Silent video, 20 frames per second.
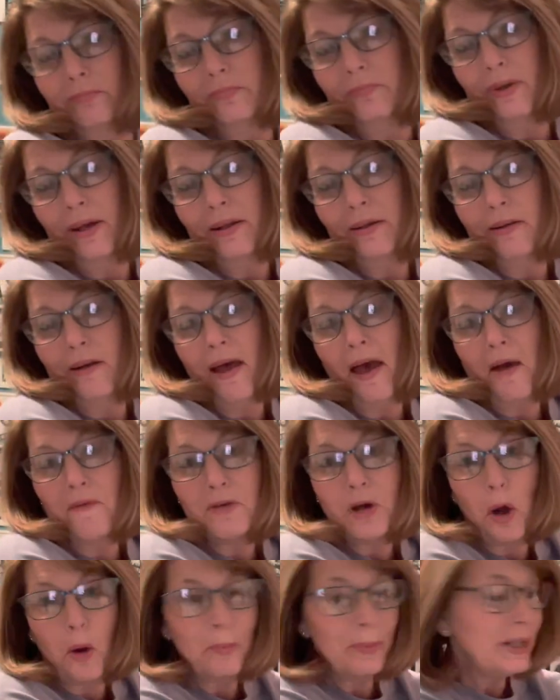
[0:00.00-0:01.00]
and have a
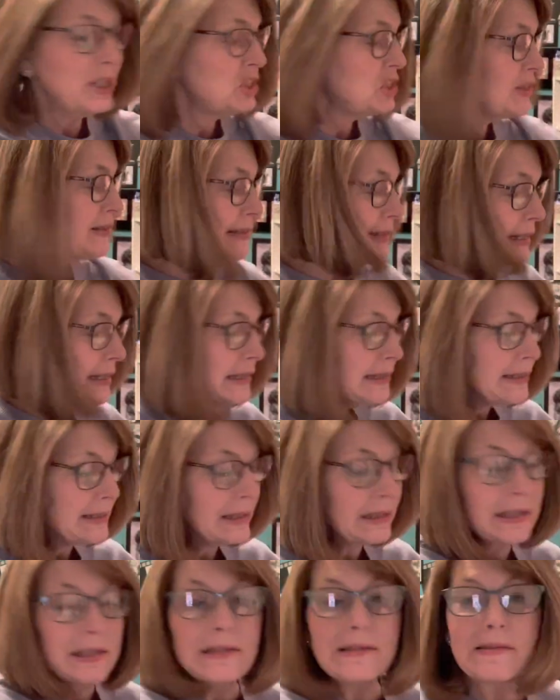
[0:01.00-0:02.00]
whole bunch of
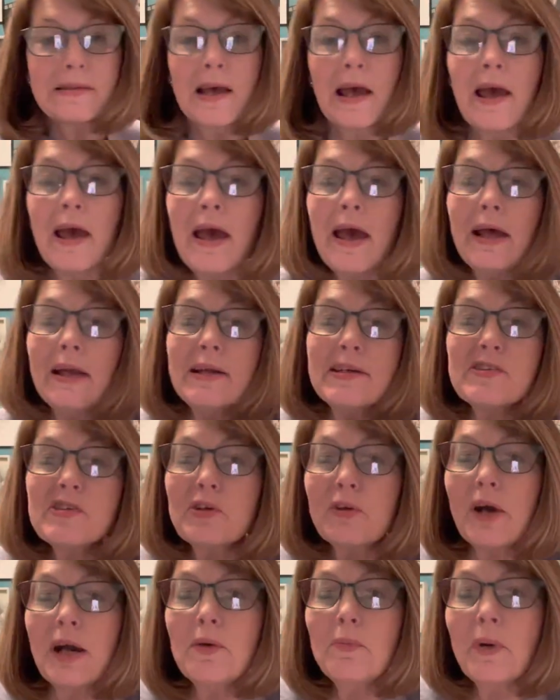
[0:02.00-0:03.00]
seasonings. And it's a
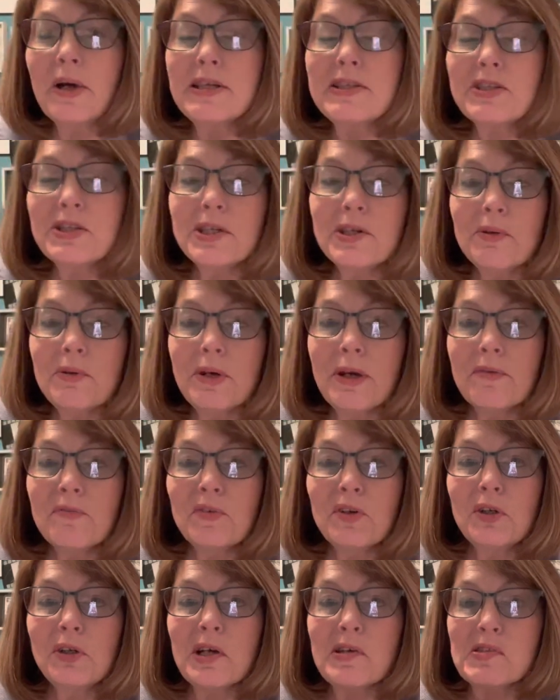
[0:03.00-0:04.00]
great way too, if
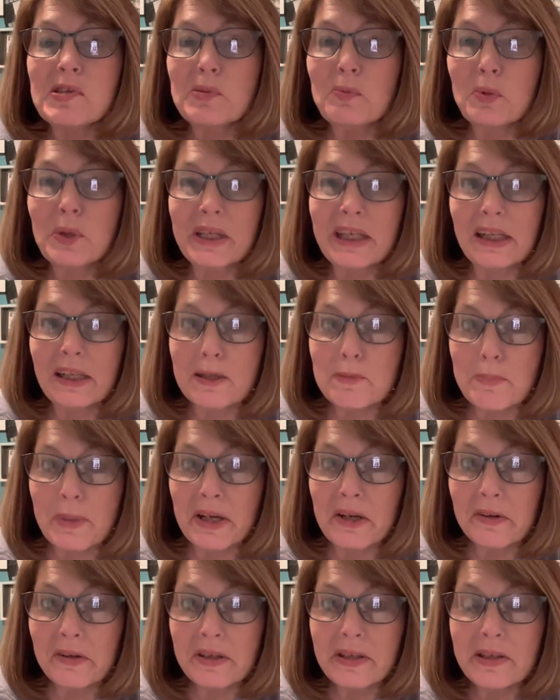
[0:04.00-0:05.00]
you know someone getting
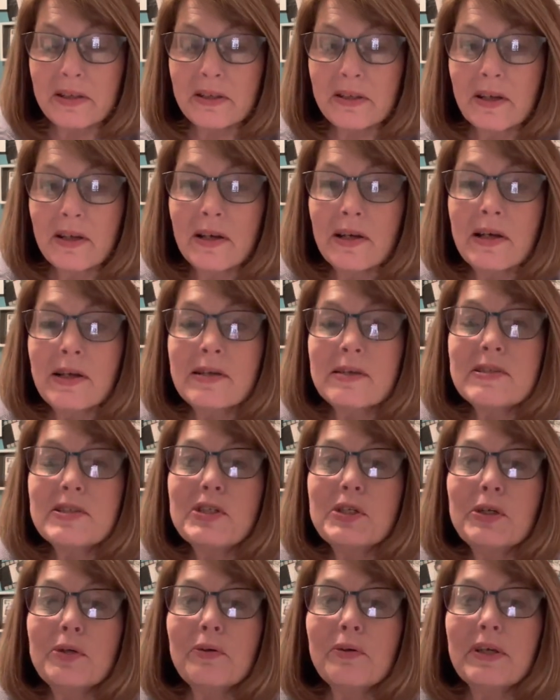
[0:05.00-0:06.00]
married,
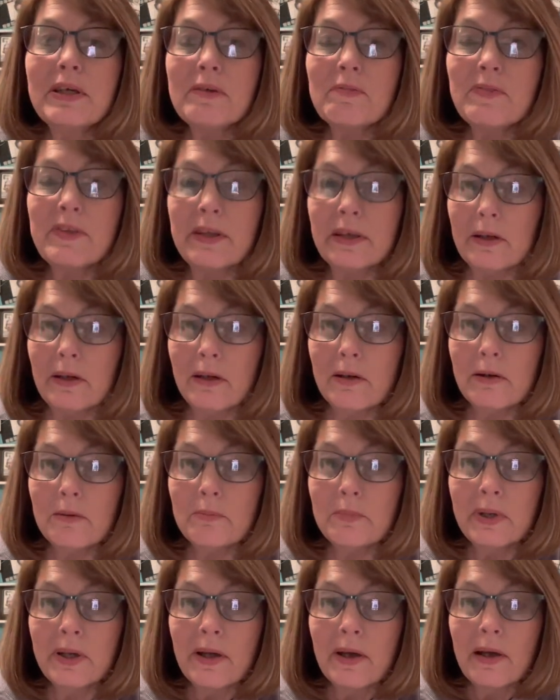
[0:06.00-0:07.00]
to give
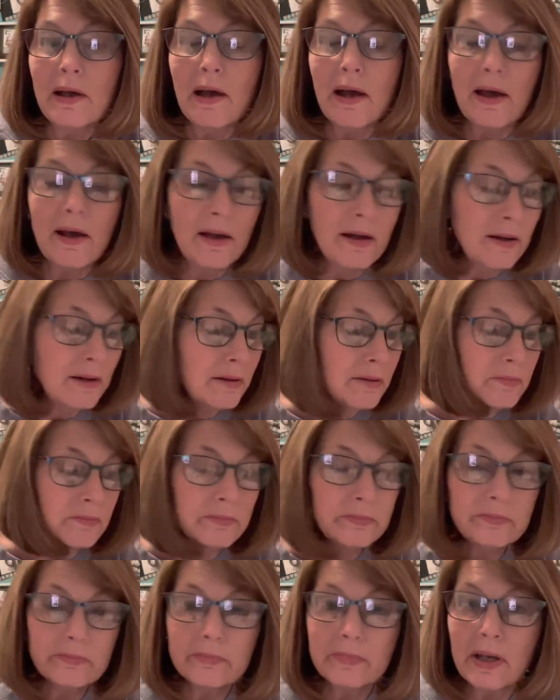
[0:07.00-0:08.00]
them
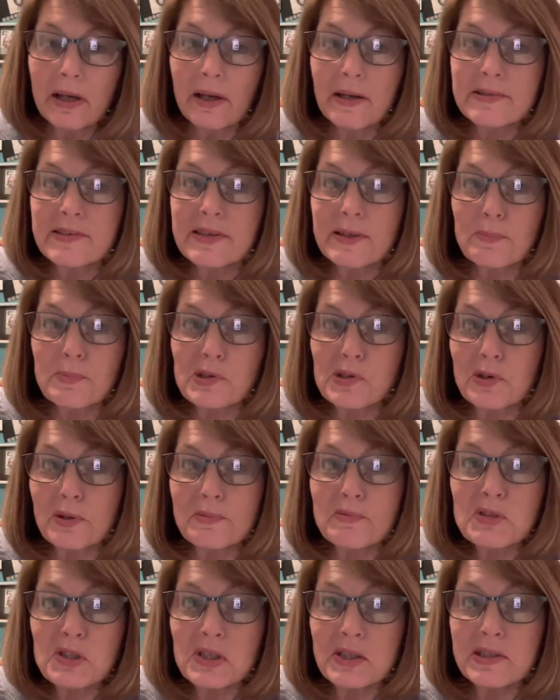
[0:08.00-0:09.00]
a
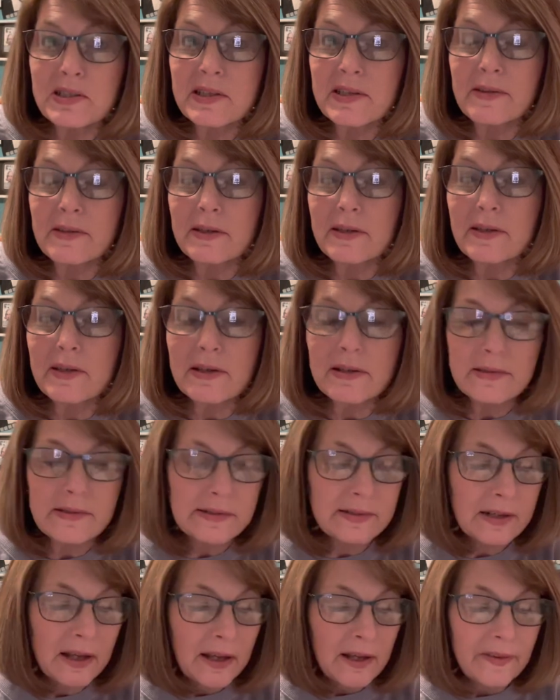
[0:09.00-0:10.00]
subscription to
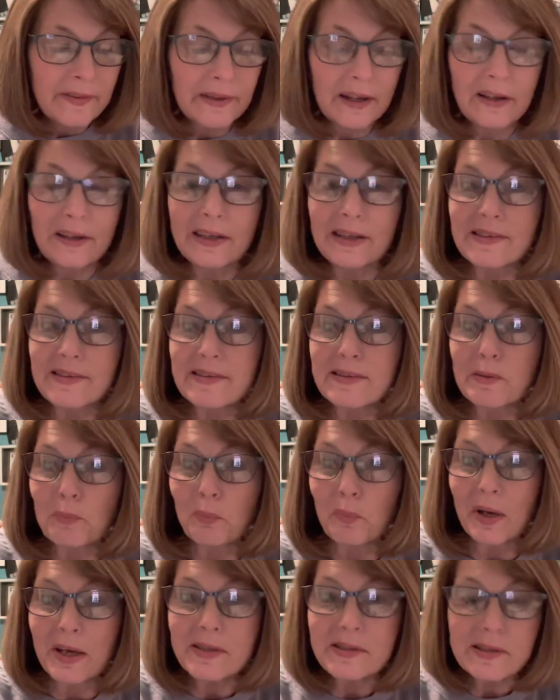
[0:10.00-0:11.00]
this. They'll get some
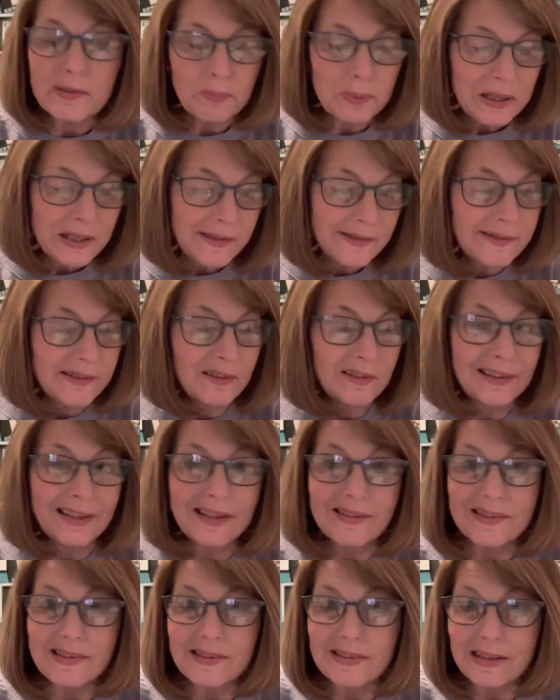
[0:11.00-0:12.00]
recipes, they'll
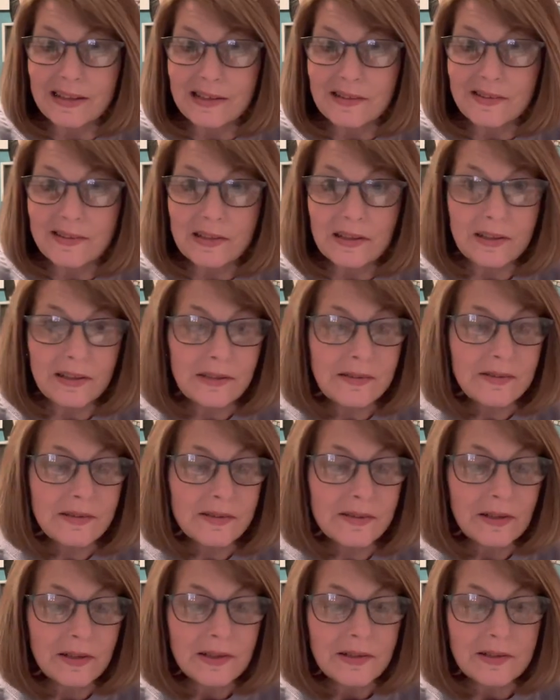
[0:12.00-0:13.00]
get seasonings.
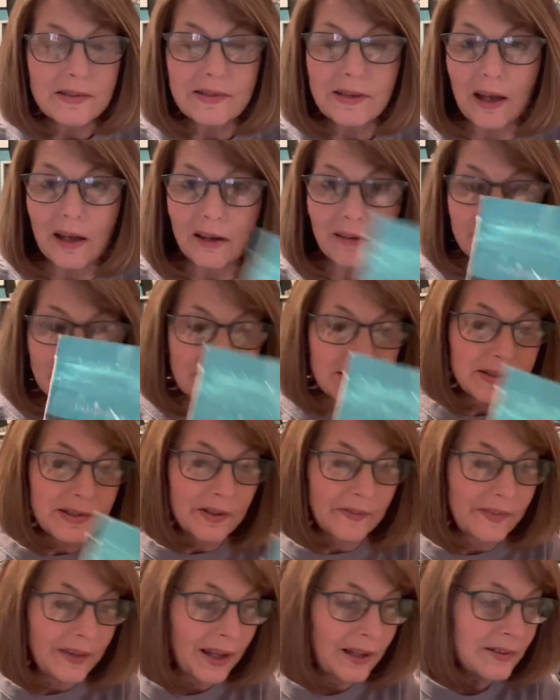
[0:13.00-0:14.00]
So
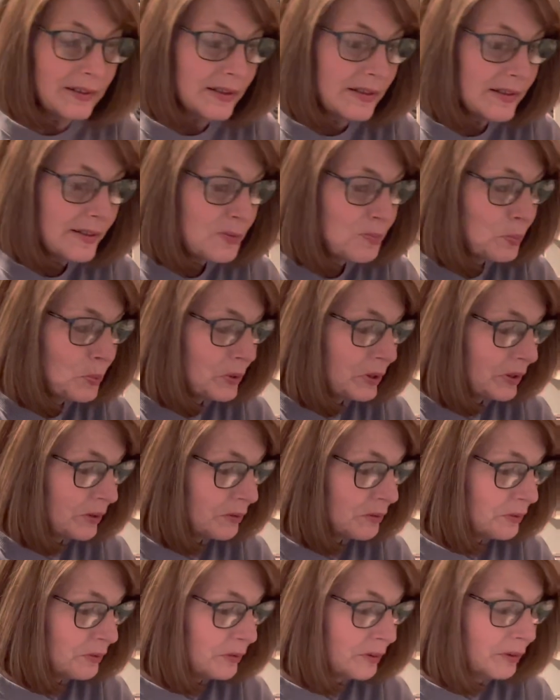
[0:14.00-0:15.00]
that is pretty
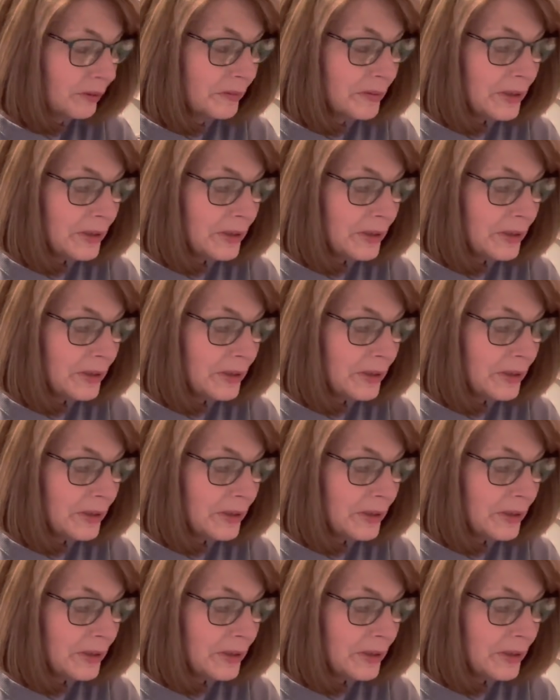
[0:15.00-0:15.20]
cool.